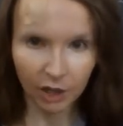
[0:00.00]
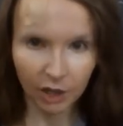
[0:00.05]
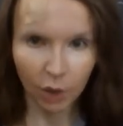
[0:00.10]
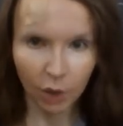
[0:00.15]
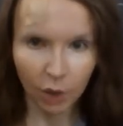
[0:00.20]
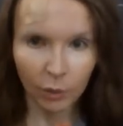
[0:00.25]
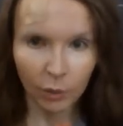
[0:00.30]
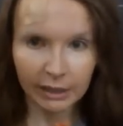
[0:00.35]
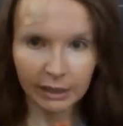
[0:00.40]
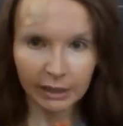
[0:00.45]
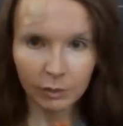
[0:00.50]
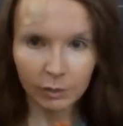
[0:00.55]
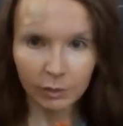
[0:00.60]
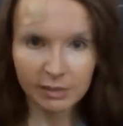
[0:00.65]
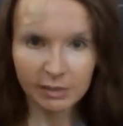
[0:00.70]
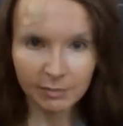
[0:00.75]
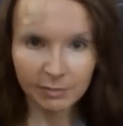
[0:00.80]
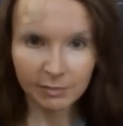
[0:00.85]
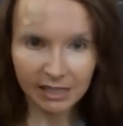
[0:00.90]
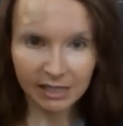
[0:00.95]
when it
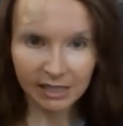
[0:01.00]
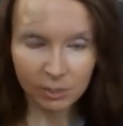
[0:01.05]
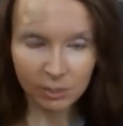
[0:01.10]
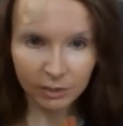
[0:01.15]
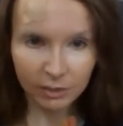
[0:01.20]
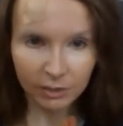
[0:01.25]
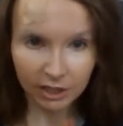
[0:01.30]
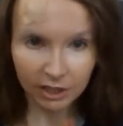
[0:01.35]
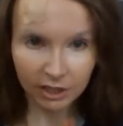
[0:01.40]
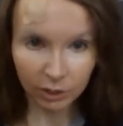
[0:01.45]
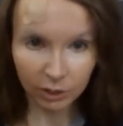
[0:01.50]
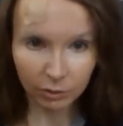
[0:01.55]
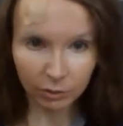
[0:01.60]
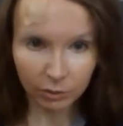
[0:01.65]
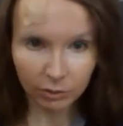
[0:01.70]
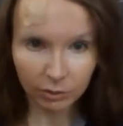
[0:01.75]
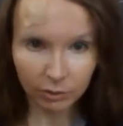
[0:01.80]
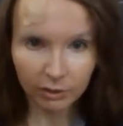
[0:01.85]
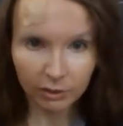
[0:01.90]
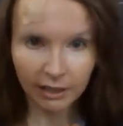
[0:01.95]
was mixed with the
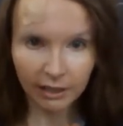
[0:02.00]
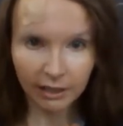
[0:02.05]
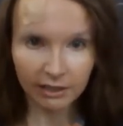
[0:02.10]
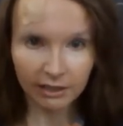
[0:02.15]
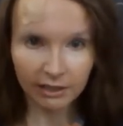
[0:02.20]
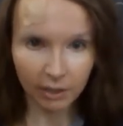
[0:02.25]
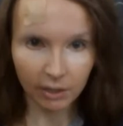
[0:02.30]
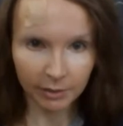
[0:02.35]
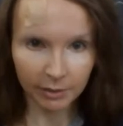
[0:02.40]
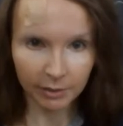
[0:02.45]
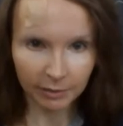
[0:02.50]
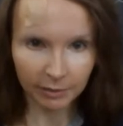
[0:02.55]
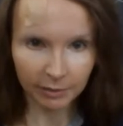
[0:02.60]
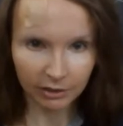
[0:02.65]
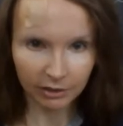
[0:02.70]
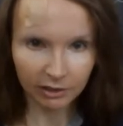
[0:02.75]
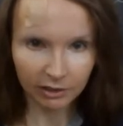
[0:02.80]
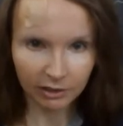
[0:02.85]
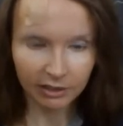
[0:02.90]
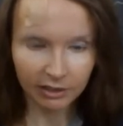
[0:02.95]
Huel and almond
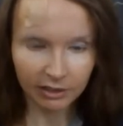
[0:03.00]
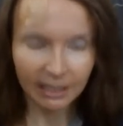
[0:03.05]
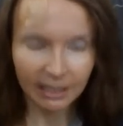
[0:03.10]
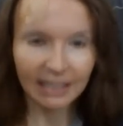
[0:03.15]
milk,